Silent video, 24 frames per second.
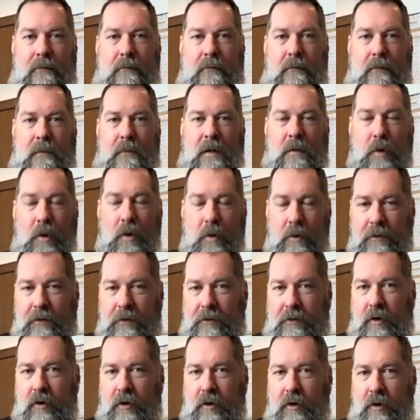The
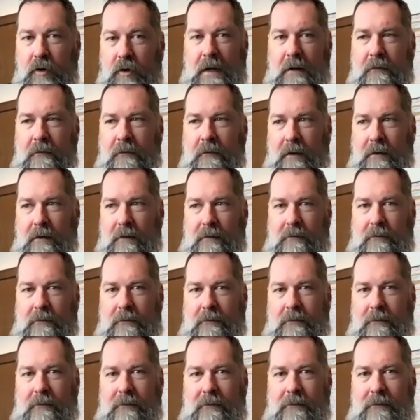moon's too big
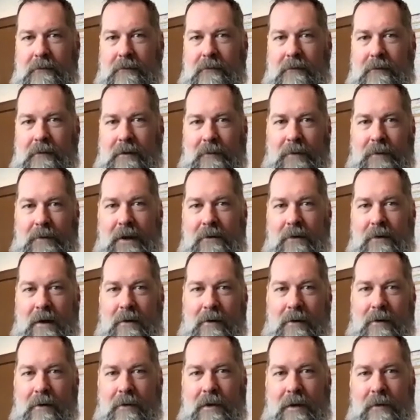compared to
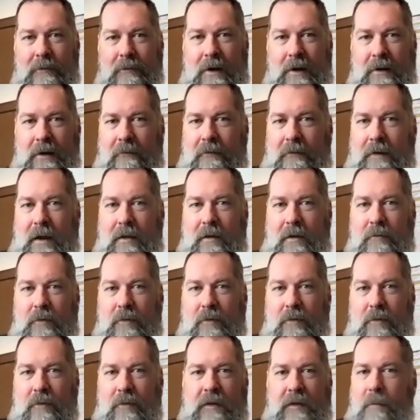our Earth, compared to every other
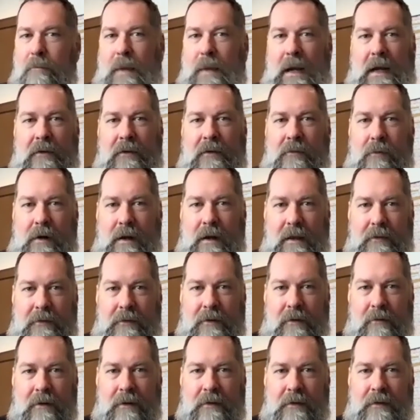moon. It's the biggest one in the
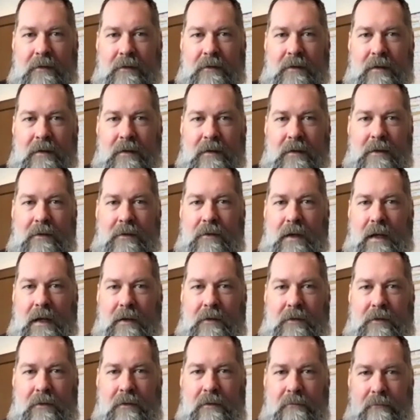solar system.
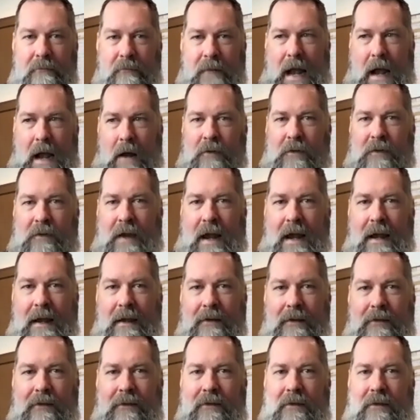It's
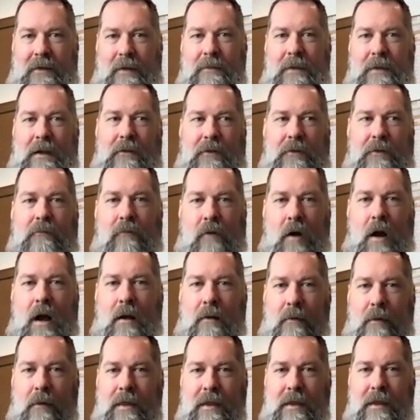outsized. Something's
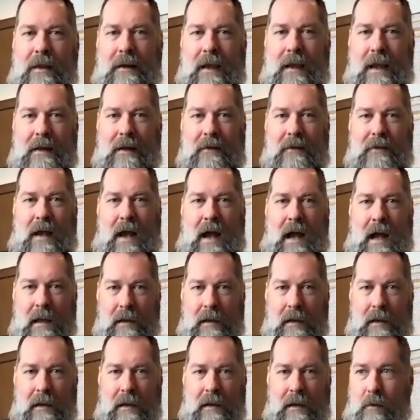wrong with it, and it's
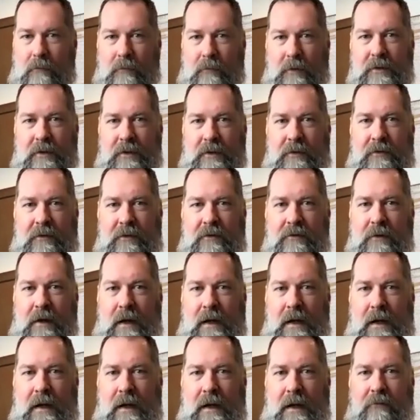hollow, which is
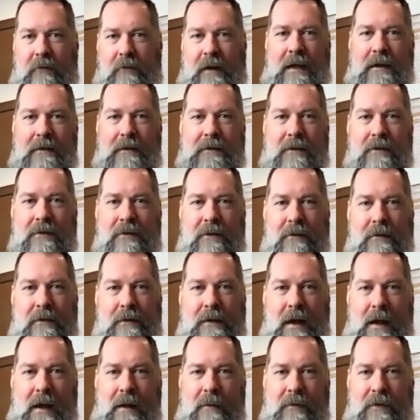strange. It rings at certain
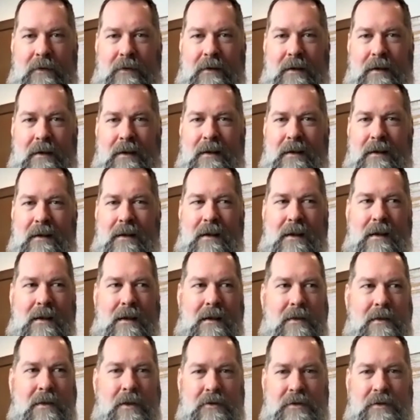times.
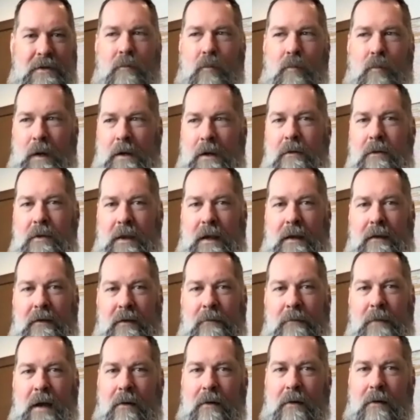There's some weird things
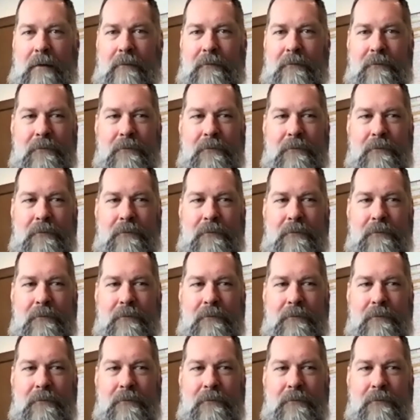about it.